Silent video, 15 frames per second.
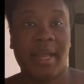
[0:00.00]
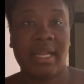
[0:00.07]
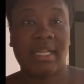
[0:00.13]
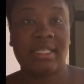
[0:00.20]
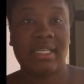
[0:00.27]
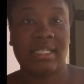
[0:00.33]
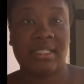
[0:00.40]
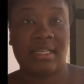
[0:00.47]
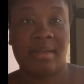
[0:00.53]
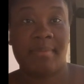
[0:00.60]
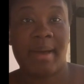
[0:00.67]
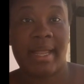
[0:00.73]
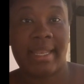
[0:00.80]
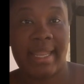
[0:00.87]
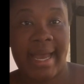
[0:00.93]
paying attention in
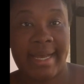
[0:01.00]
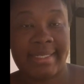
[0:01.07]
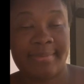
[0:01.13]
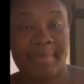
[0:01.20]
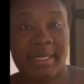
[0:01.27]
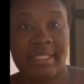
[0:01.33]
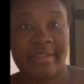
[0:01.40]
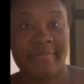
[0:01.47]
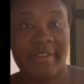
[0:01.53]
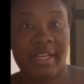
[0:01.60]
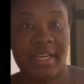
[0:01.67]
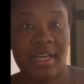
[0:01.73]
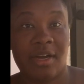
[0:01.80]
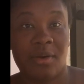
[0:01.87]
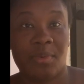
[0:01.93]
my last budget
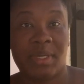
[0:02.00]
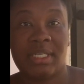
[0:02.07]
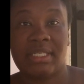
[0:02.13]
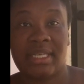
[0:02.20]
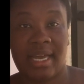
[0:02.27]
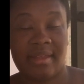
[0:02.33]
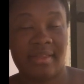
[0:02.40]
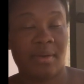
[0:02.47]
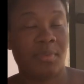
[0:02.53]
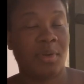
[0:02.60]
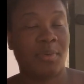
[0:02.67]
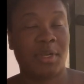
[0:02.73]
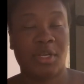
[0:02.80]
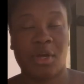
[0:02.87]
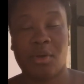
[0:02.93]
video, we said that we
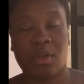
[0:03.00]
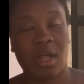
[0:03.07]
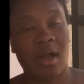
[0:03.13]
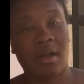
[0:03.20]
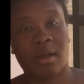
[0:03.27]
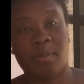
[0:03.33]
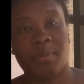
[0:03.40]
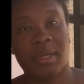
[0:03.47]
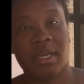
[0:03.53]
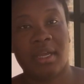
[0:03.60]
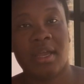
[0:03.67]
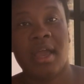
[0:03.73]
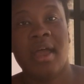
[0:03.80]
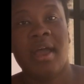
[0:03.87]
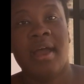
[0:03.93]
would no longer
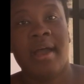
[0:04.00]
be